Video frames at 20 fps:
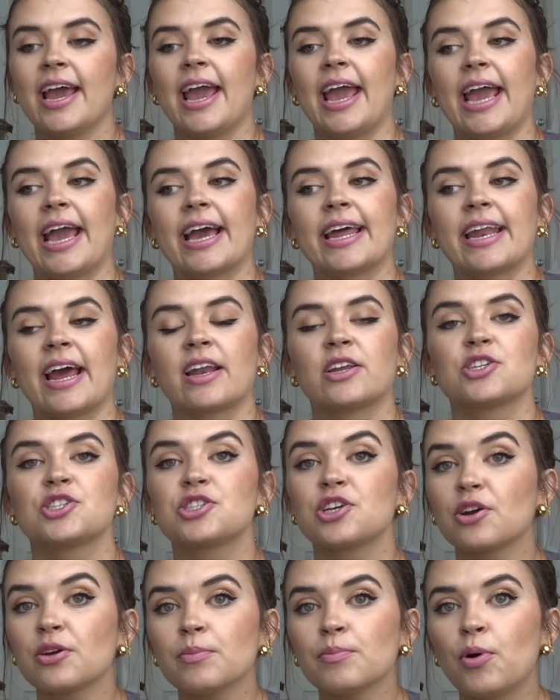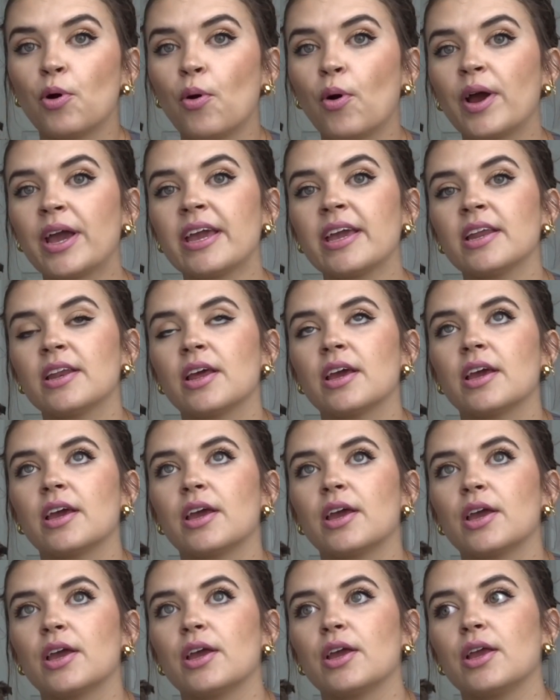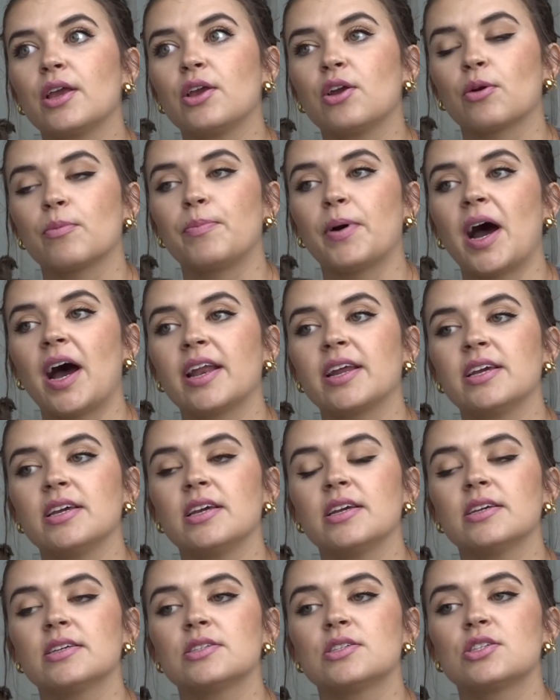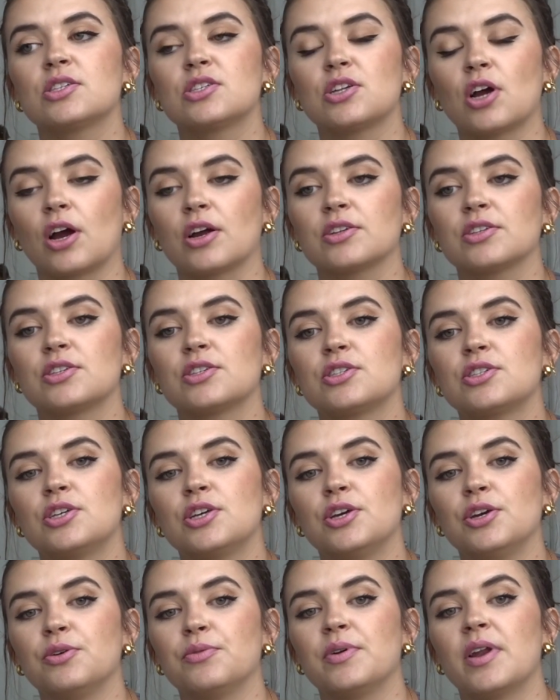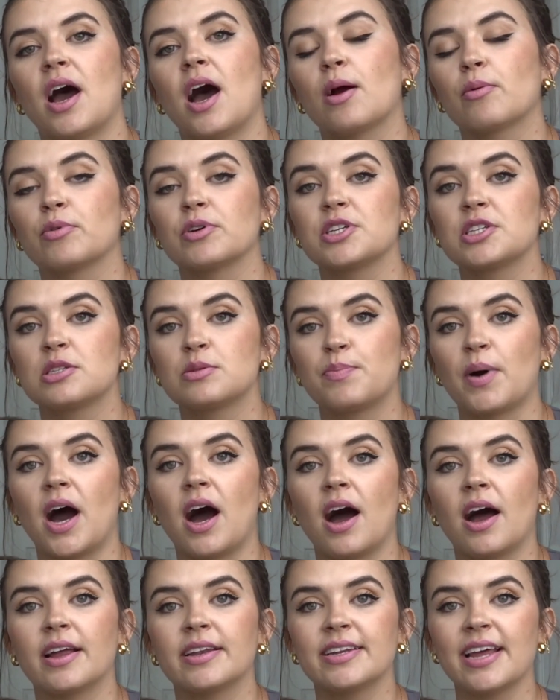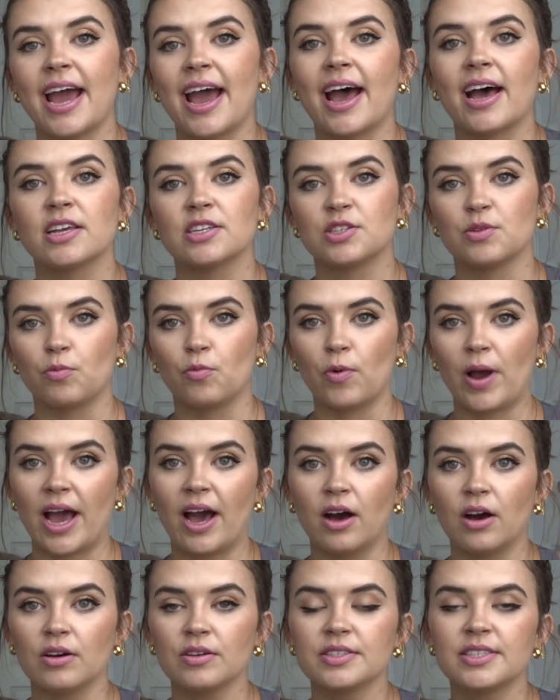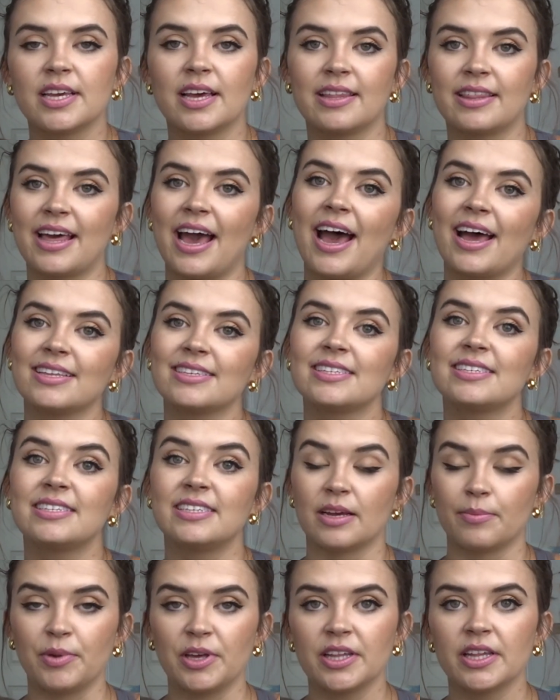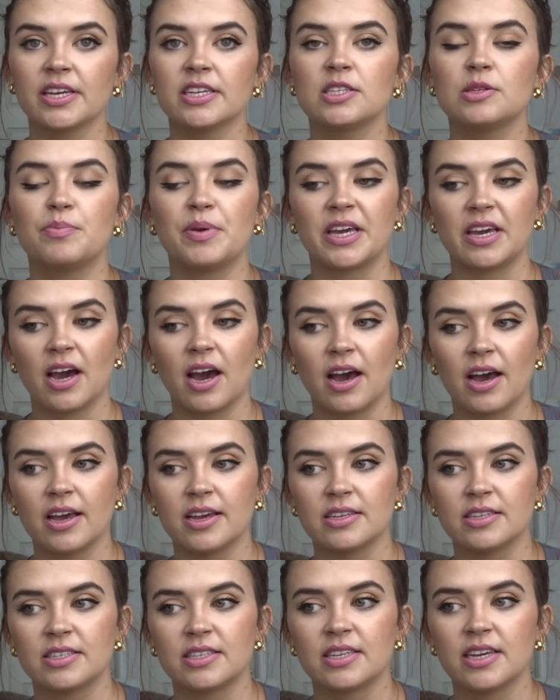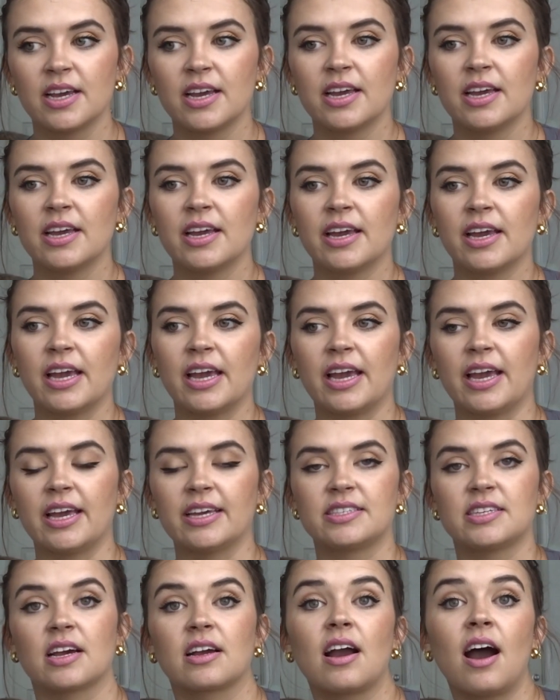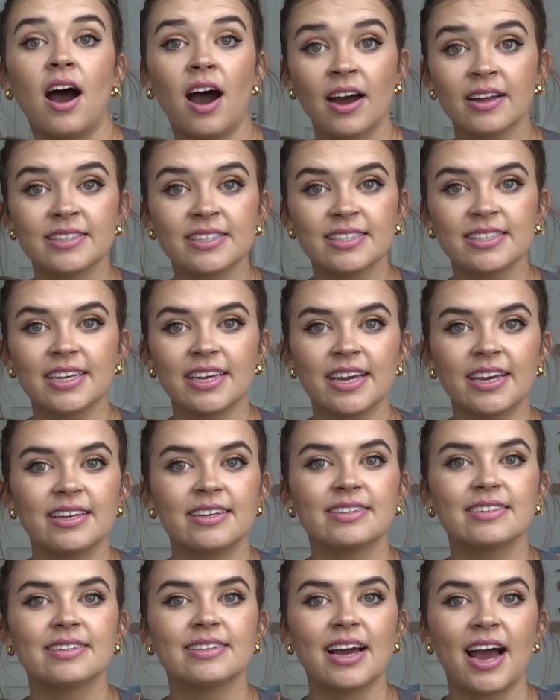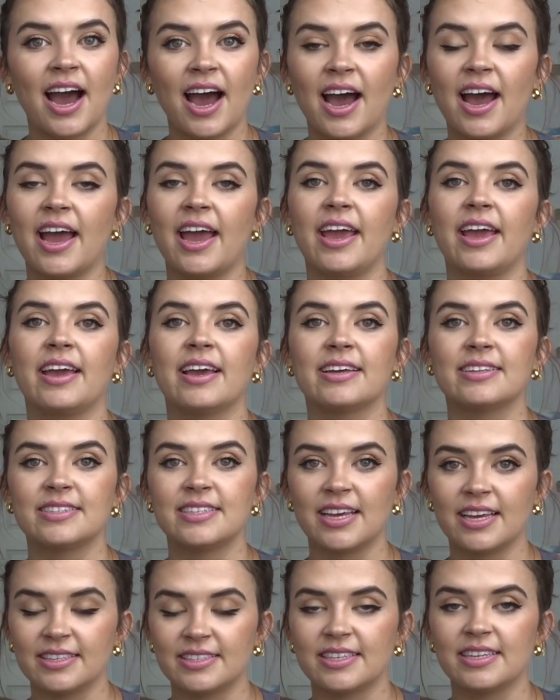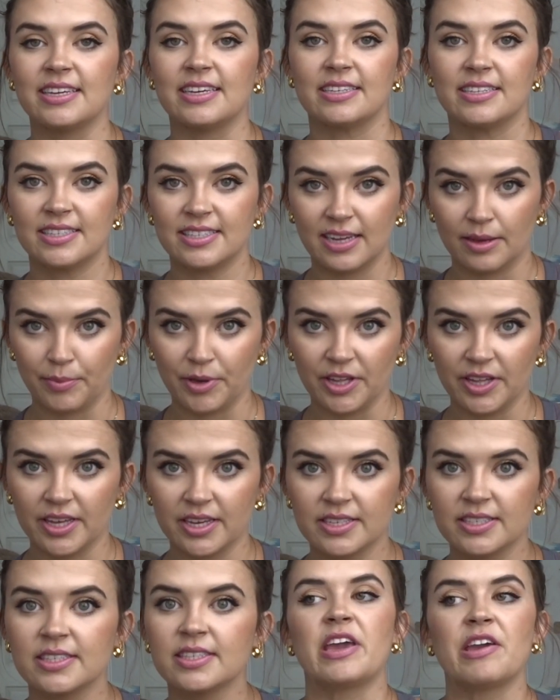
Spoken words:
And at a certain point, your body starts to not respond as well to that stimulus because it's a constant high intensity stimulus.